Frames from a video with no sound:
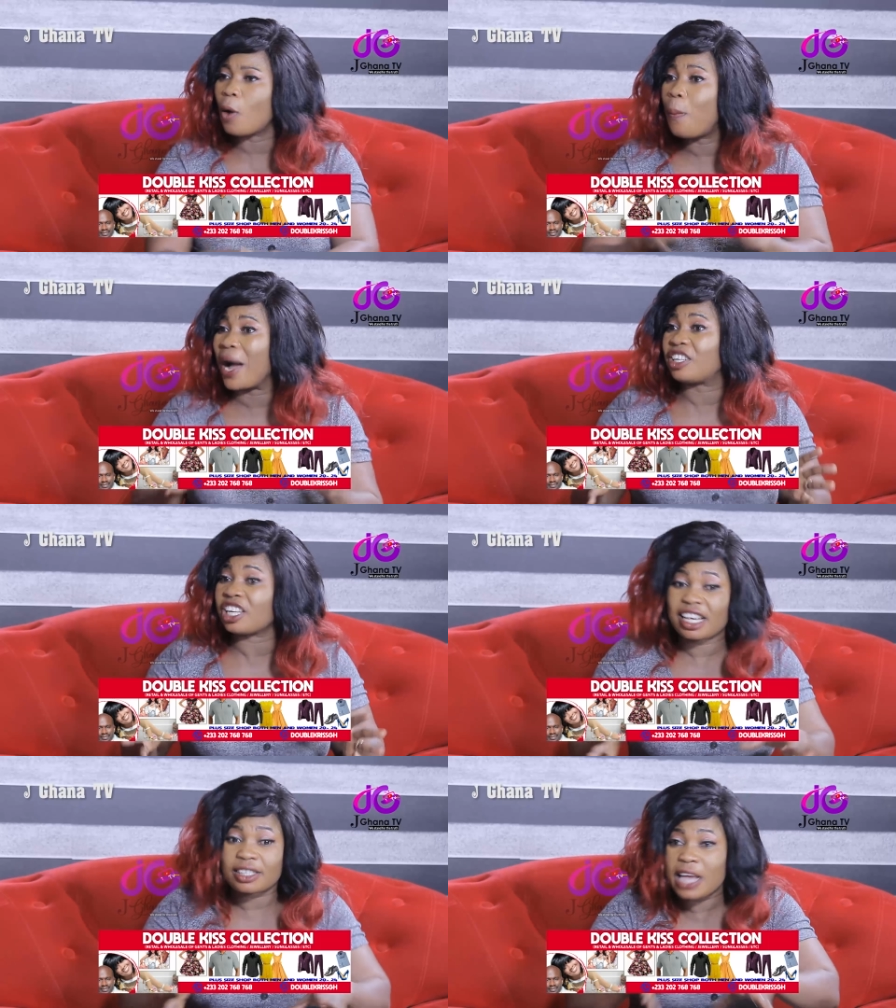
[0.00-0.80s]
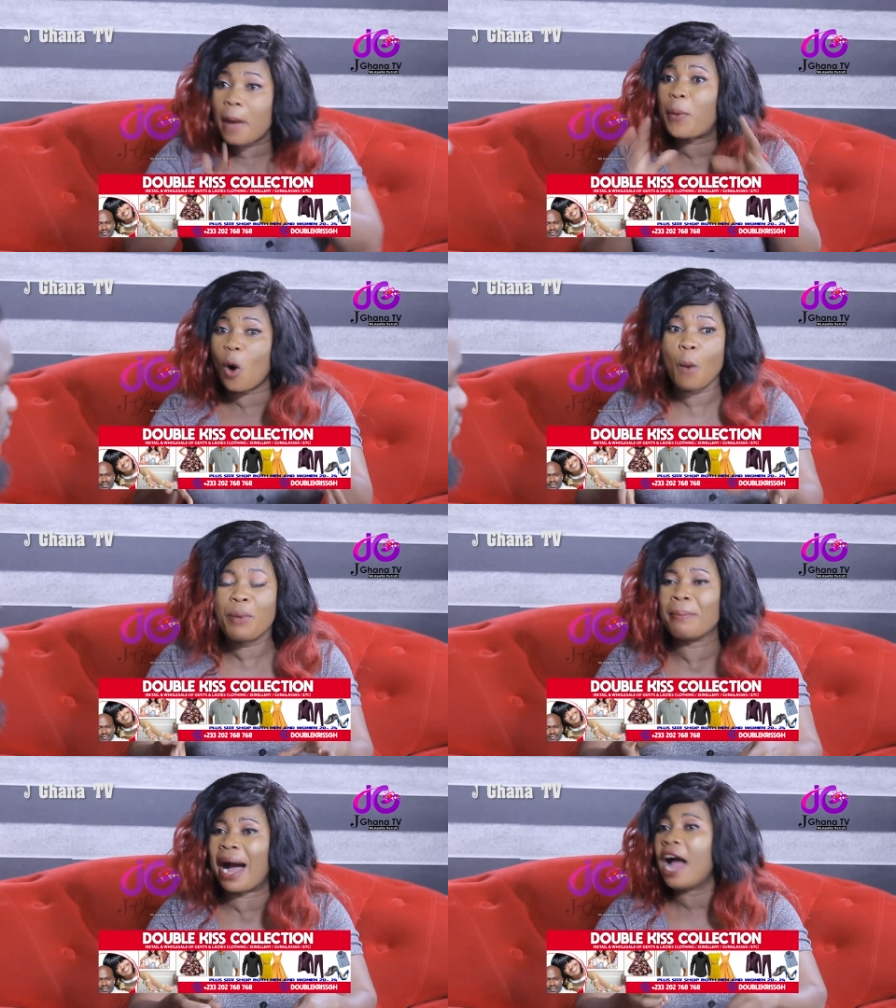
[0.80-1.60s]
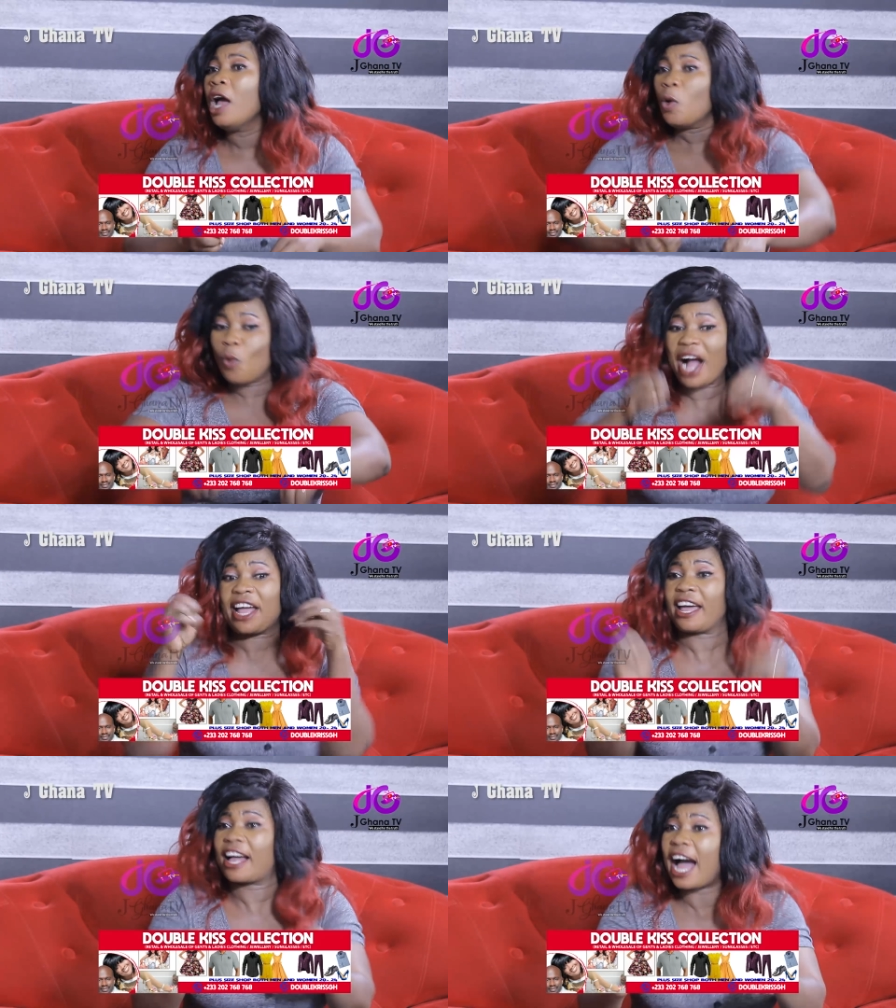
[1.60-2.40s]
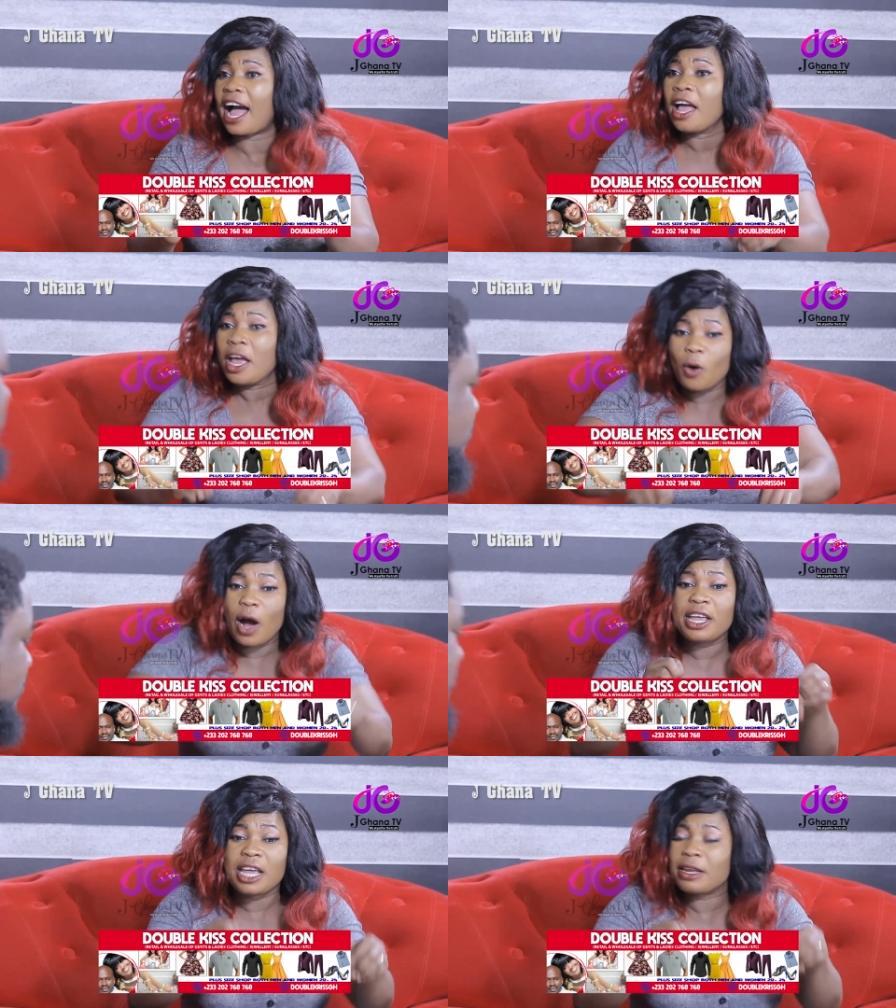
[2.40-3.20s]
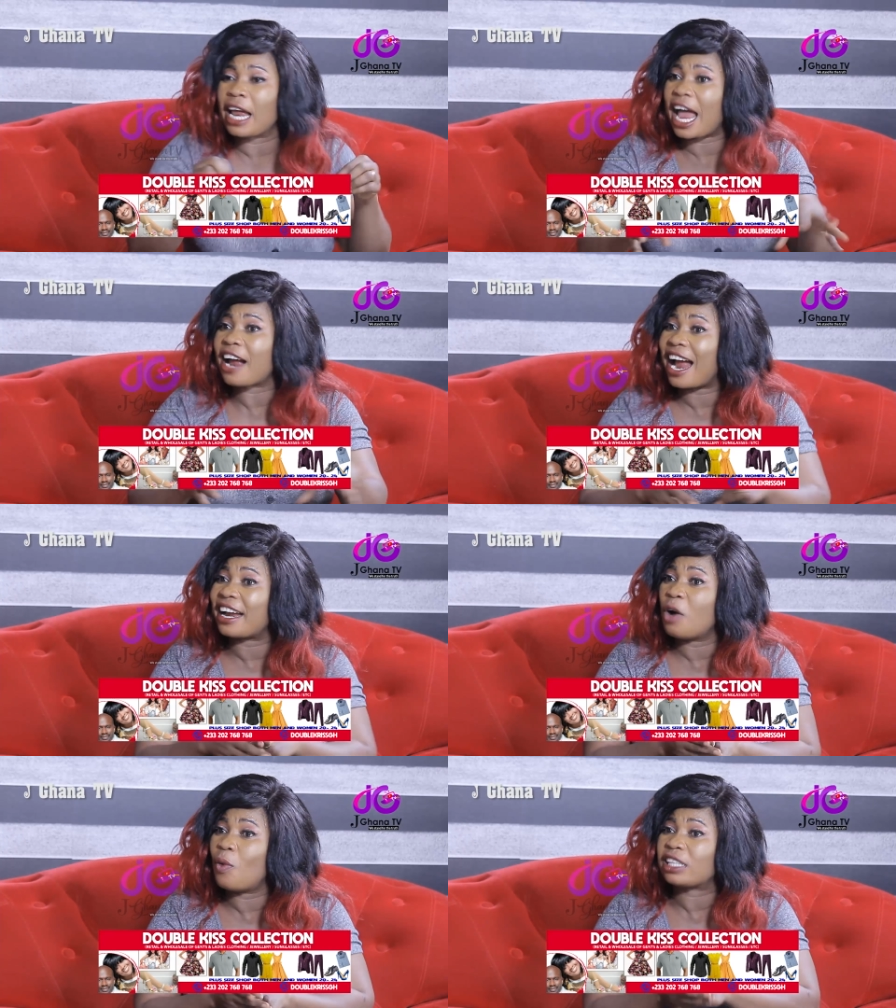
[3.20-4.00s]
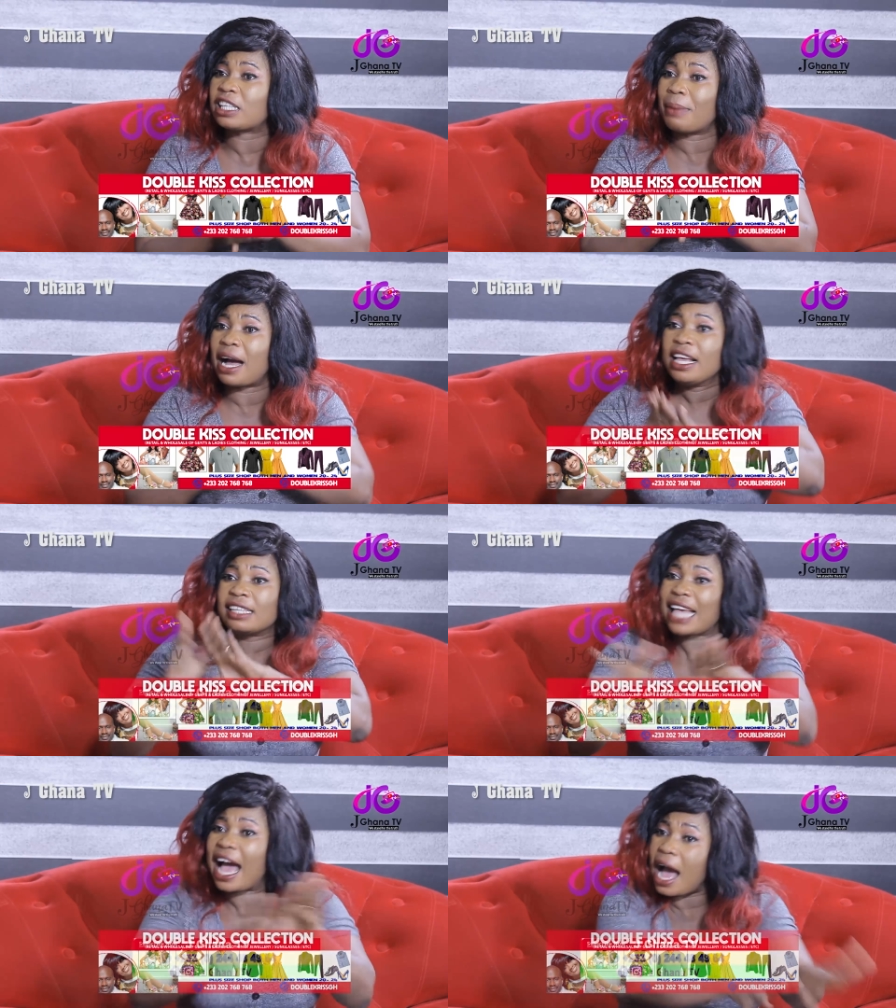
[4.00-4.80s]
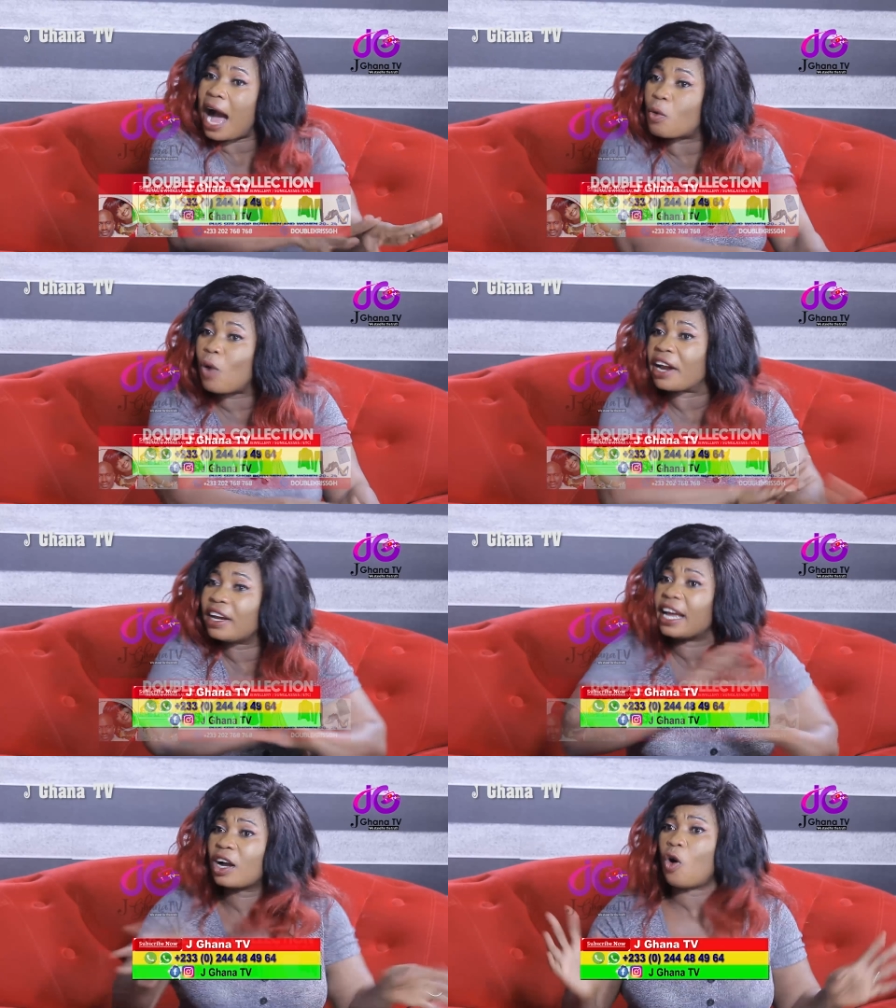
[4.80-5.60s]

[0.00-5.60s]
Oh, Pacha says ye probima, what can't, or nana grada once a ma, sa aquanity and